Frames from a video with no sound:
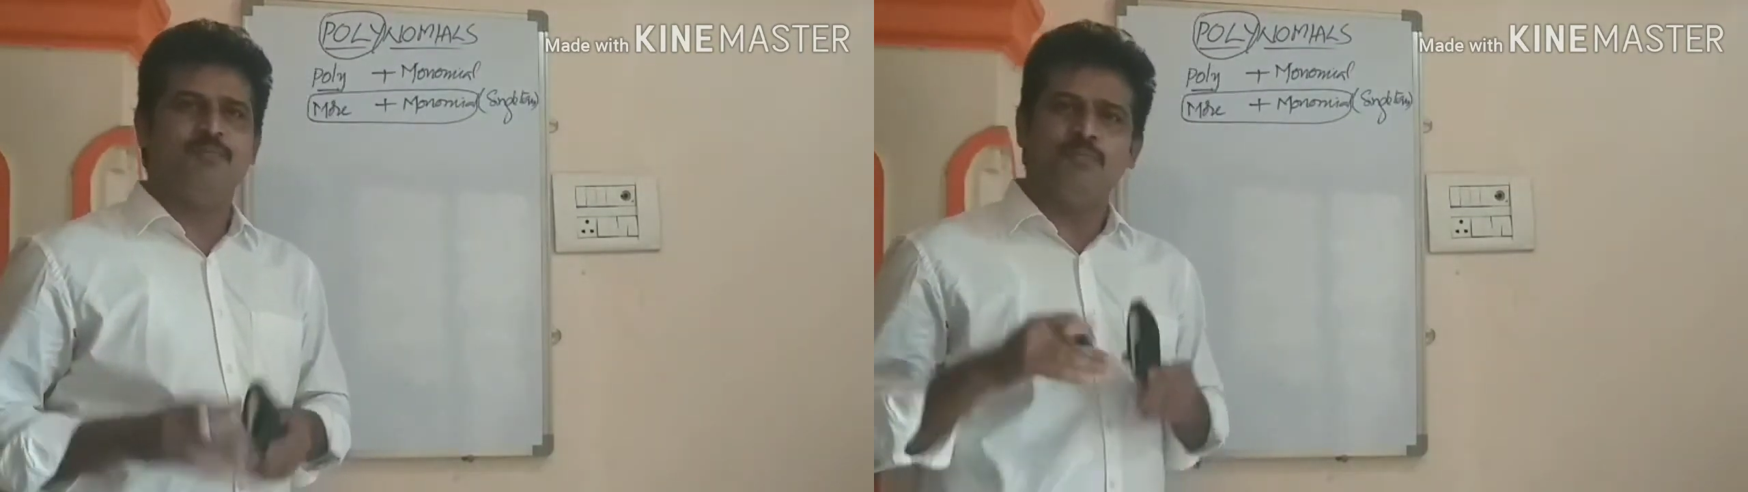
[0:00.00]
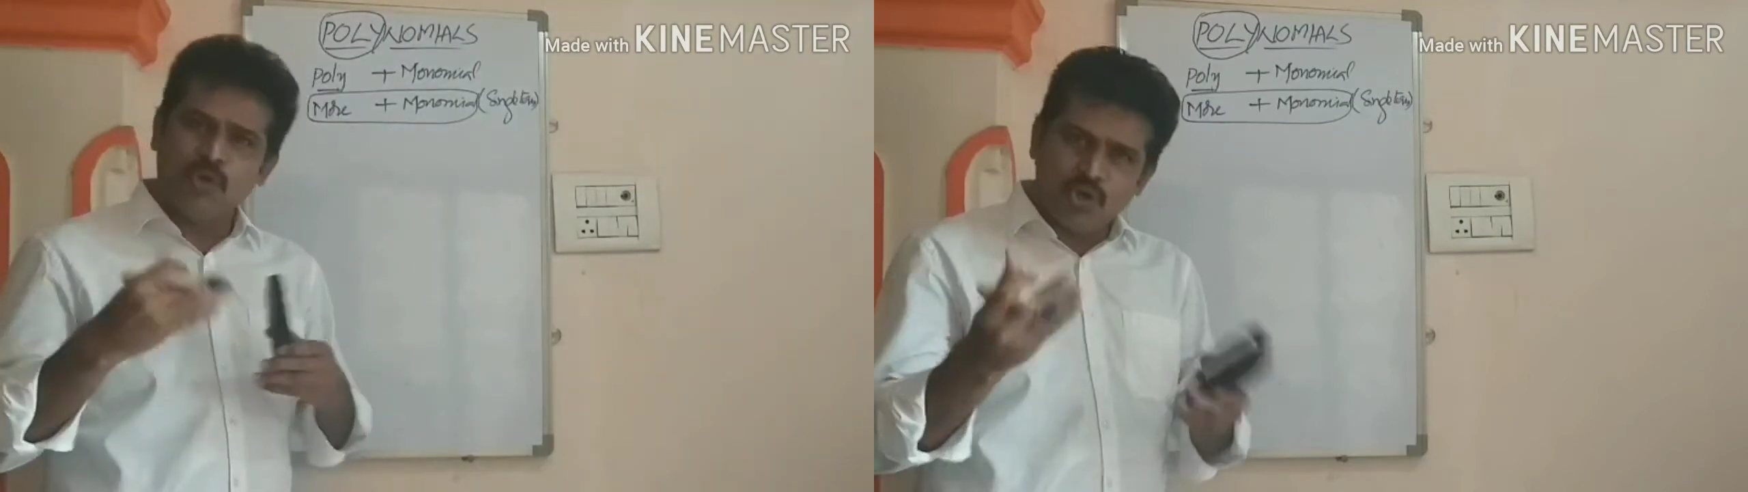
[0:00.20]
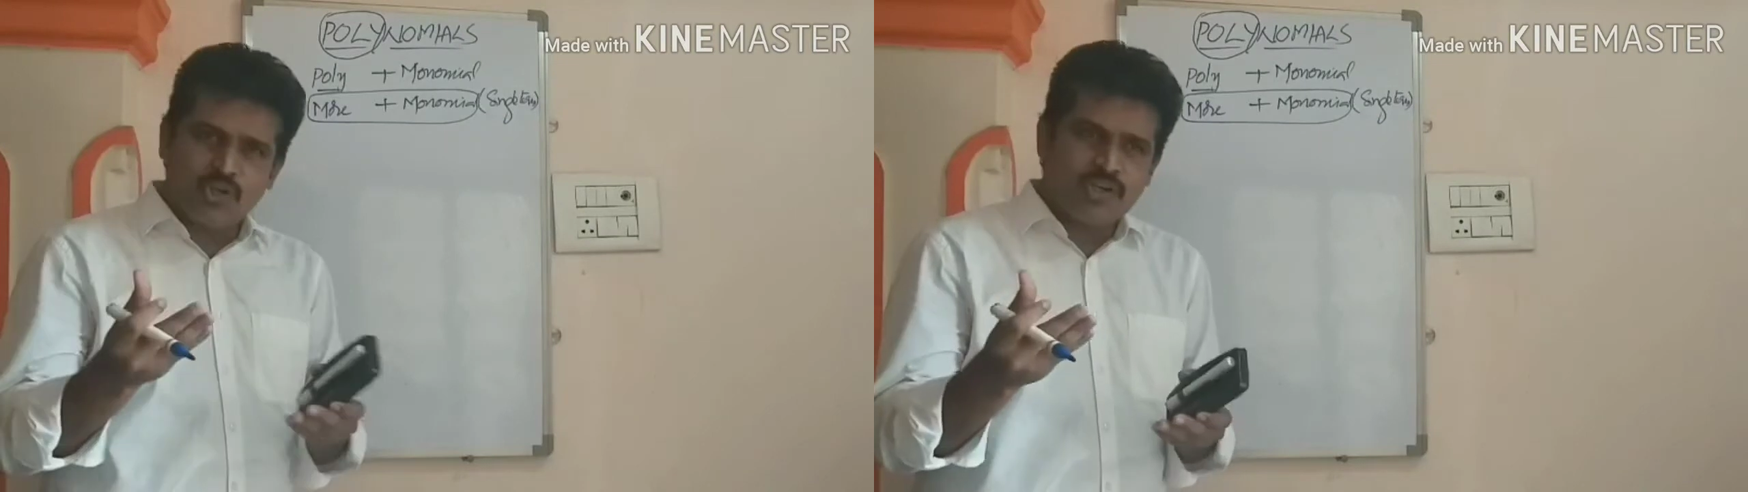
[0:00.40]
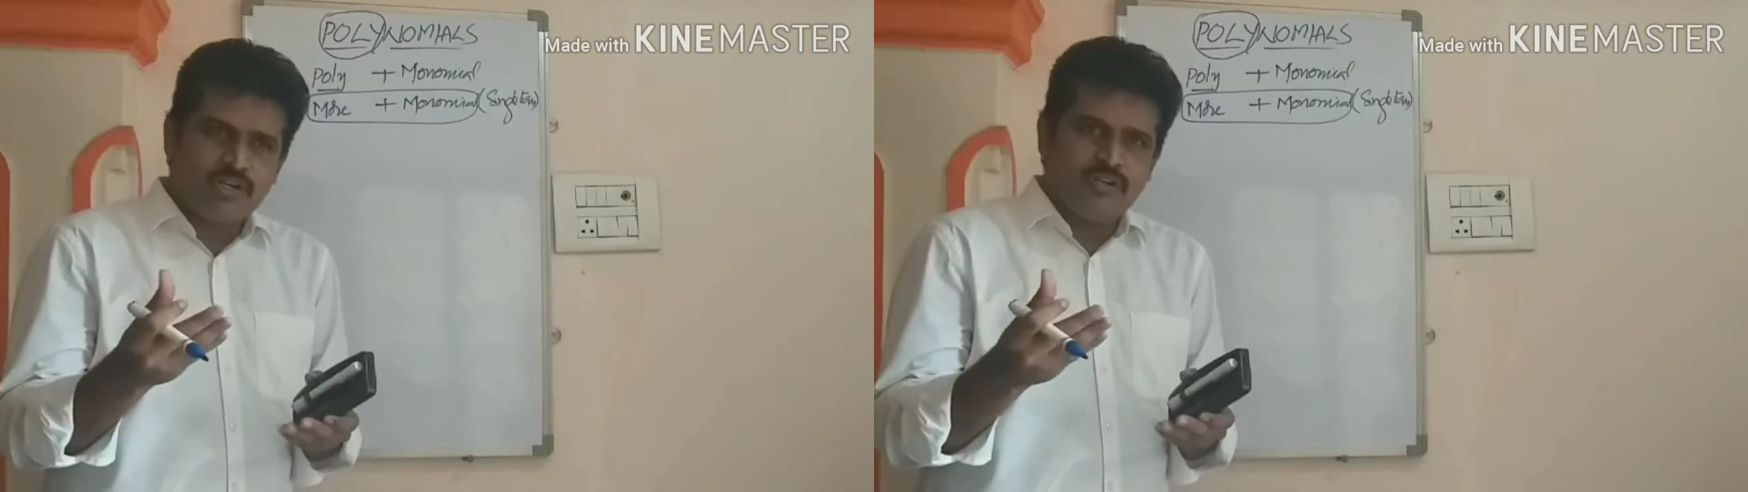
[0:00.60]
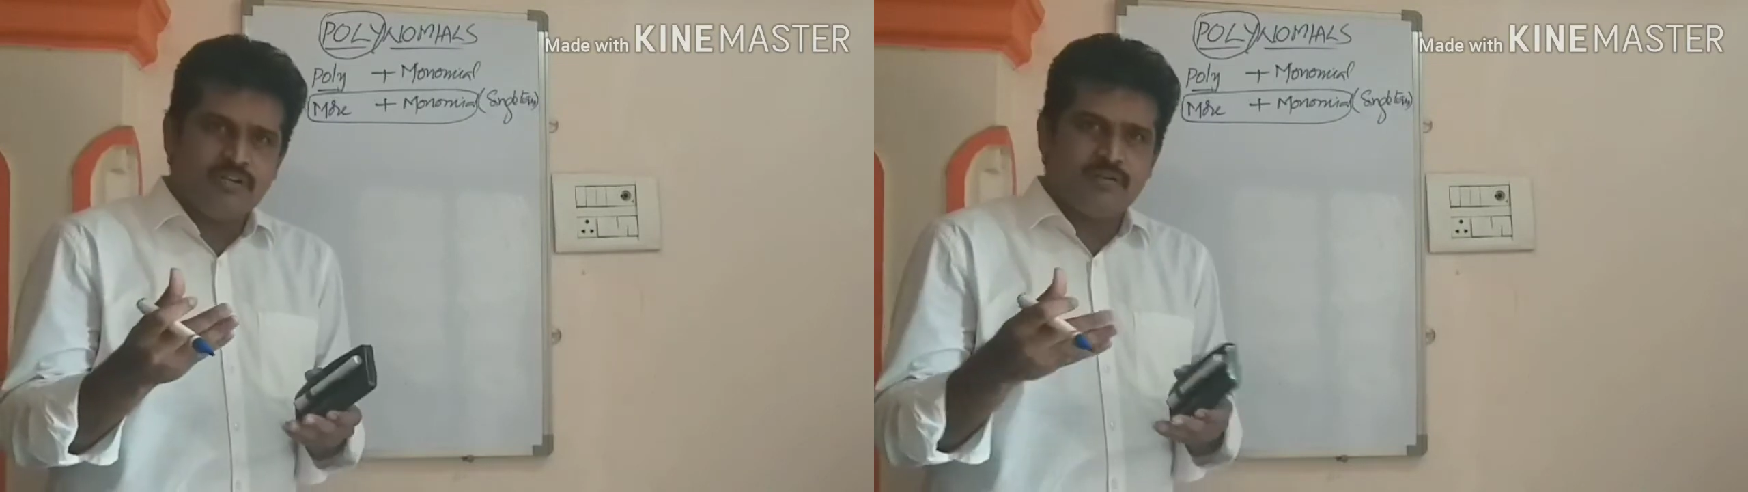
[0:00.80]
More,
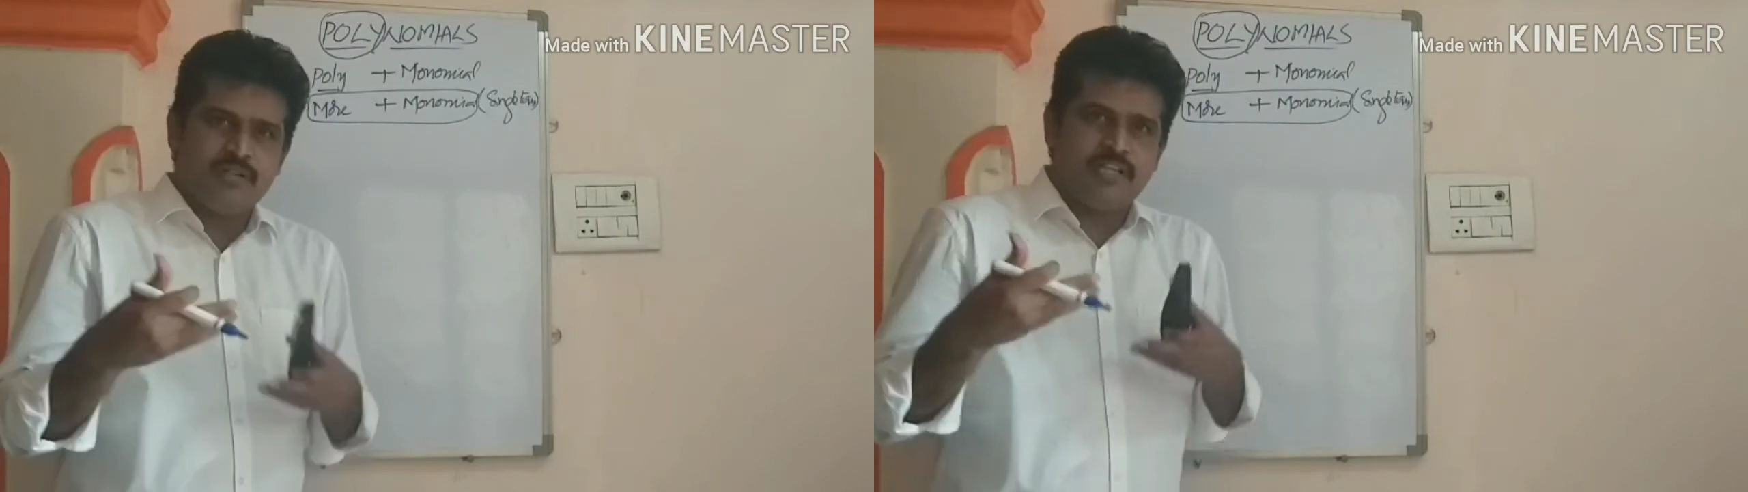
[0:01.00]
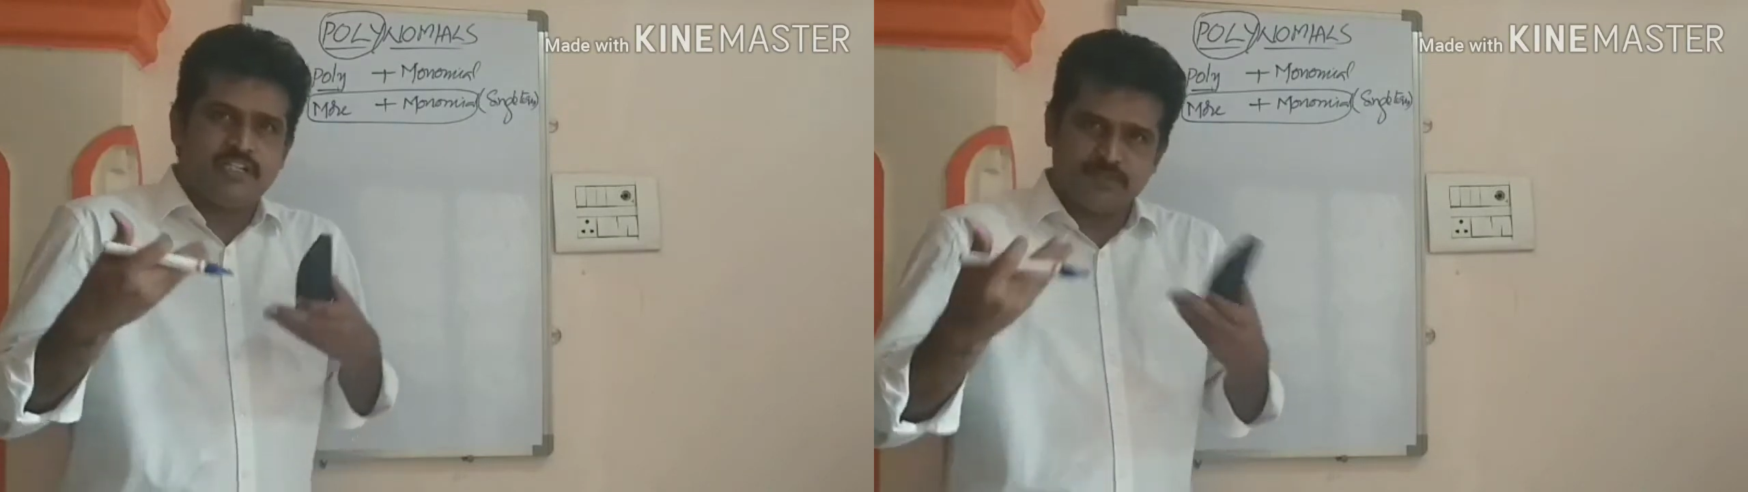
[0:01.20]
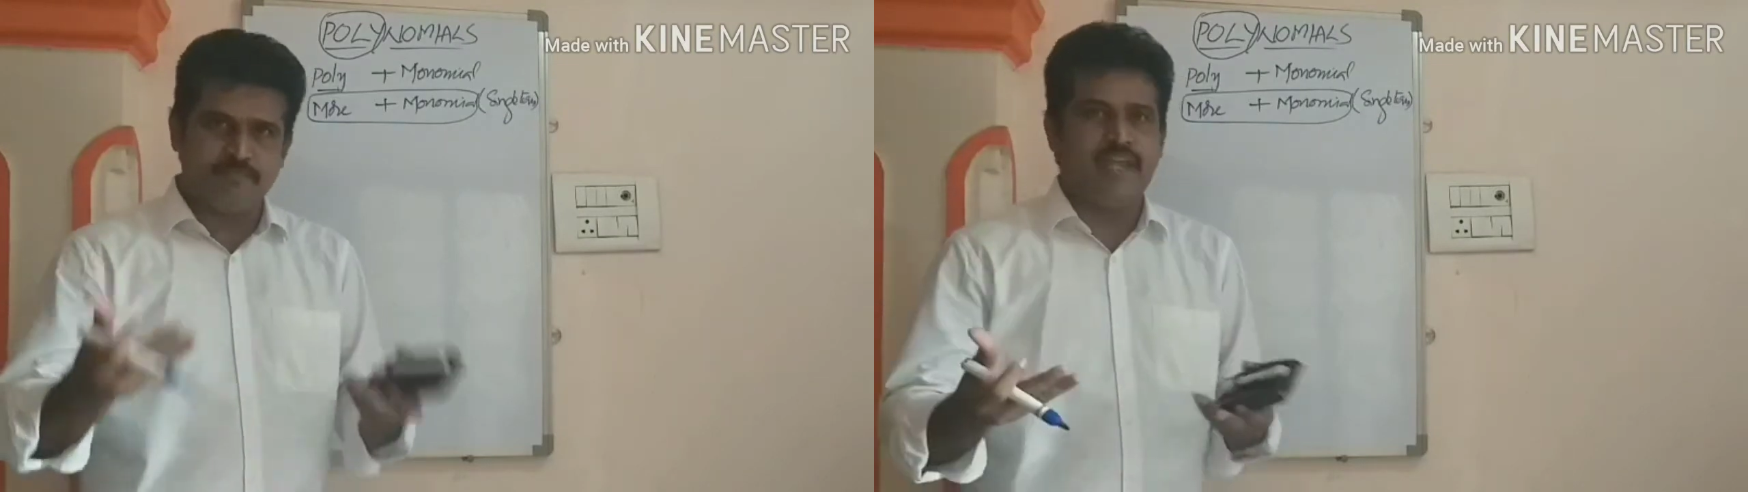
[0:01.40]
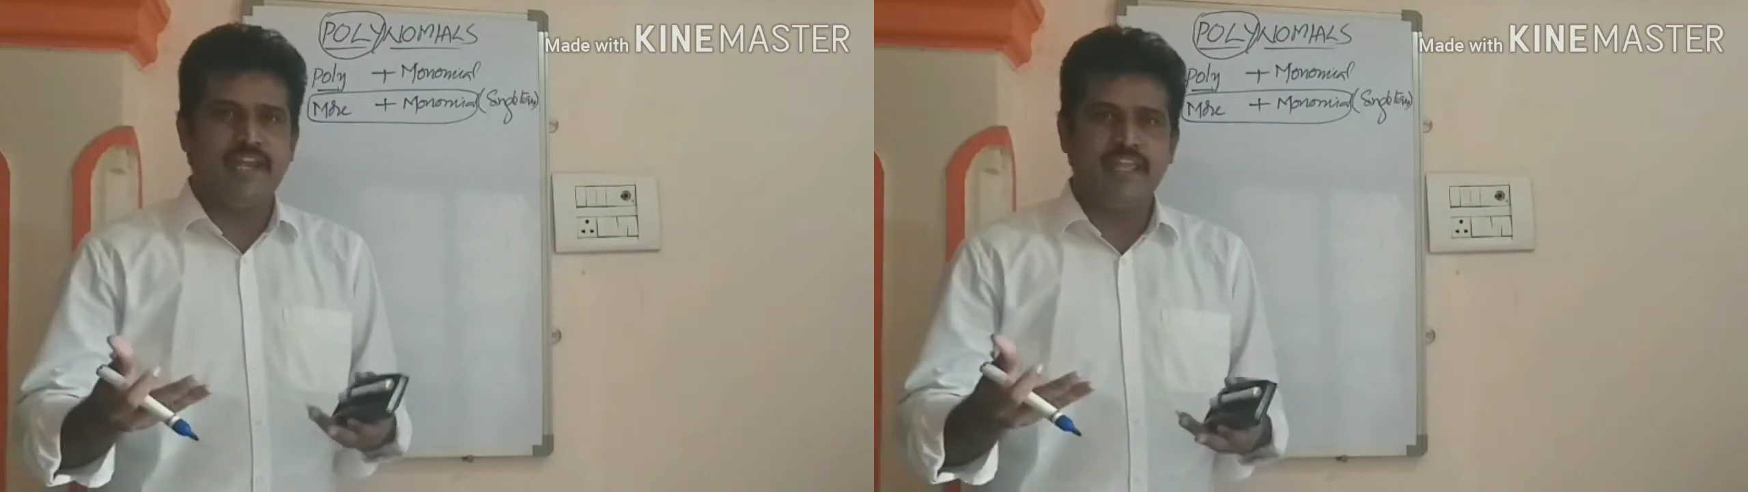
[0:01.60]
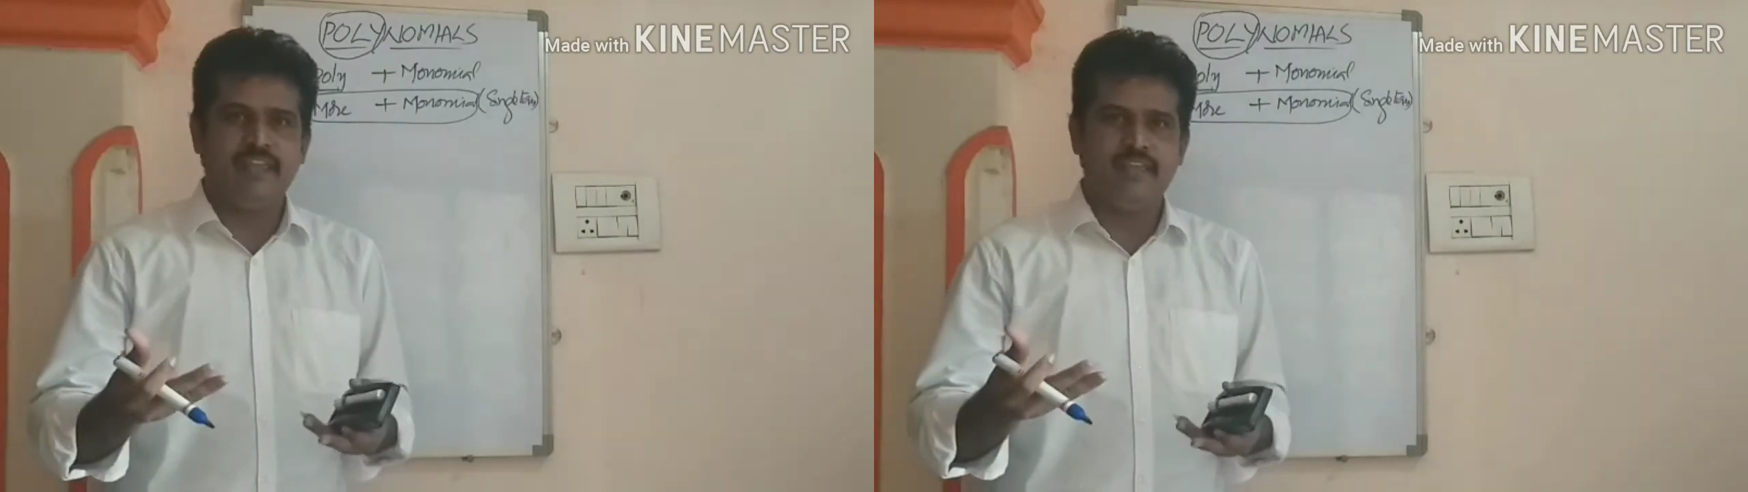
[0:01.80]
that is
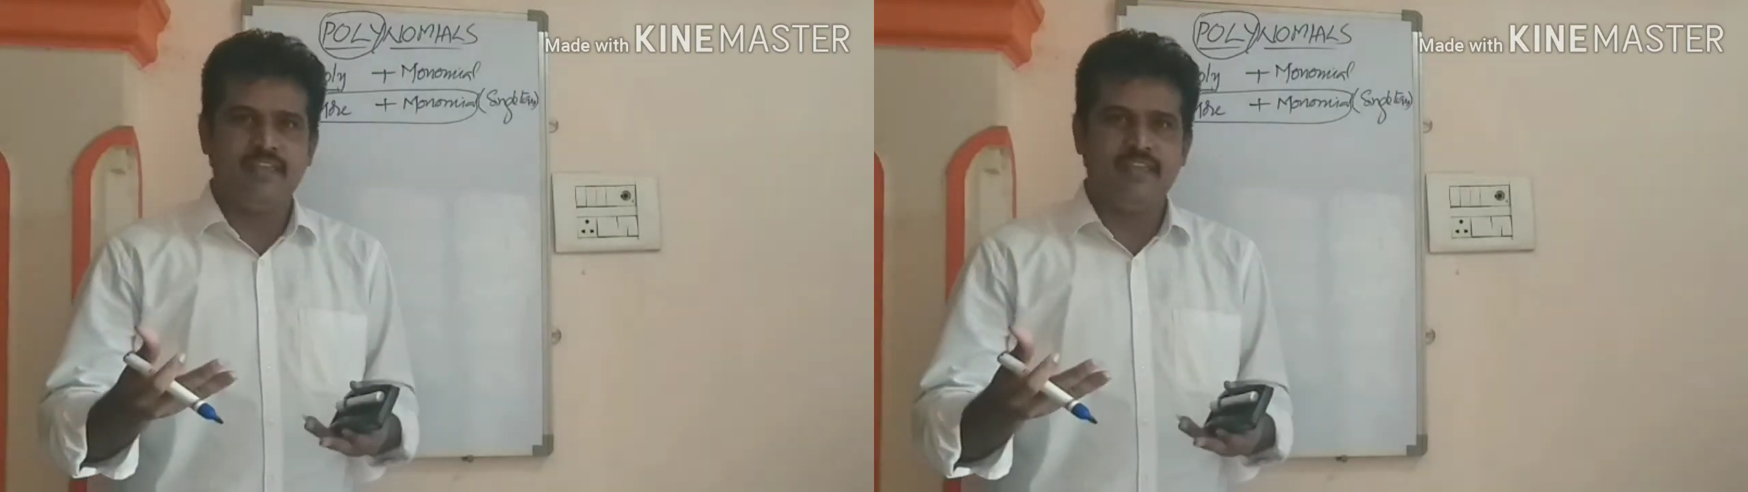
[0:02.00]
many.